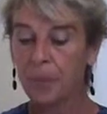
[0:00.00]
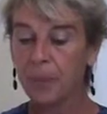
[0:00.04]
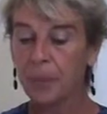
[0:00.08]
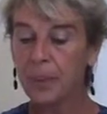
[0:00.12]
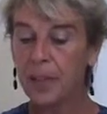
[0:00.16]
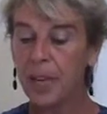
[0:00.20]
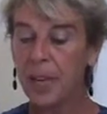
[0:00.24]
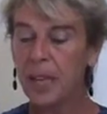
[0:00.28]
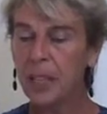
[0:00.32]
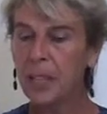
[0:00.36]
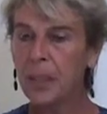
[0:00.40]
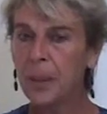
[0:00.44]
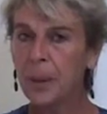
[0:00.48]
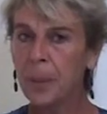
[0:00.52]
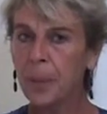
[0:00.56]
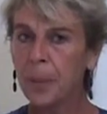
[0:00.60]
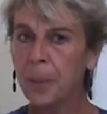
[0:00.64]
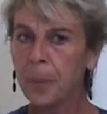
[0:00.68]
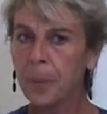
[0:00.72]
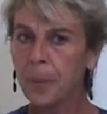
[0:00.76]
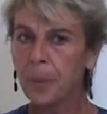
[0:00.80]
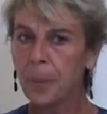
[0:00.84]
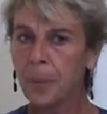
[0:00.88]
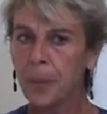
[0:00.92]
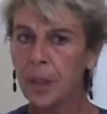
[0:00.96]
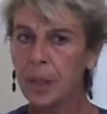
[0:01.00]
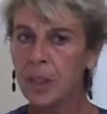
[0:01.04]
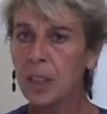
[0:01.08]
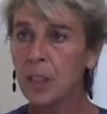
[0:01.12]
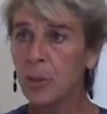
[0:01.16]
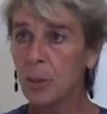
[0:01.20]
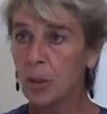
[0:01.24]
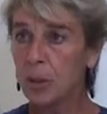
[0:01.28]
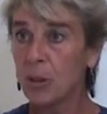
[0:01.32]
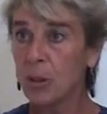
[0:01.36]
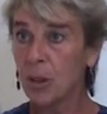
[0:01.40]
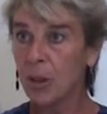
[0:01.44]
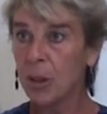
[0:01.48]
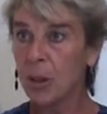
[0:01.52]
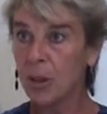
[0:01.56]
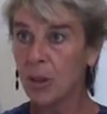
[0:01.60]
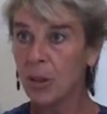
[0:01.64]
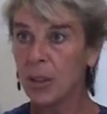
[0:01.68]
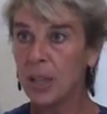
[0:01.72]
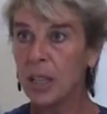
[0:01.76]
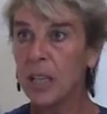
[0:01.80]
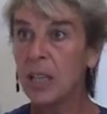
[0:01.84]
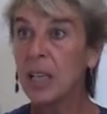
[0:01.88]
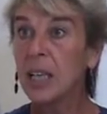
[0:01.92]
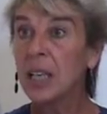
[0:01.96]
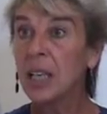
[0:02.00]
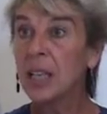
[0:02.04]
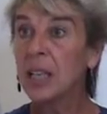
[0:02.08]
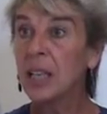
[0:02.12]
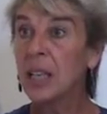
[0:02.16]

Then, this was the theory.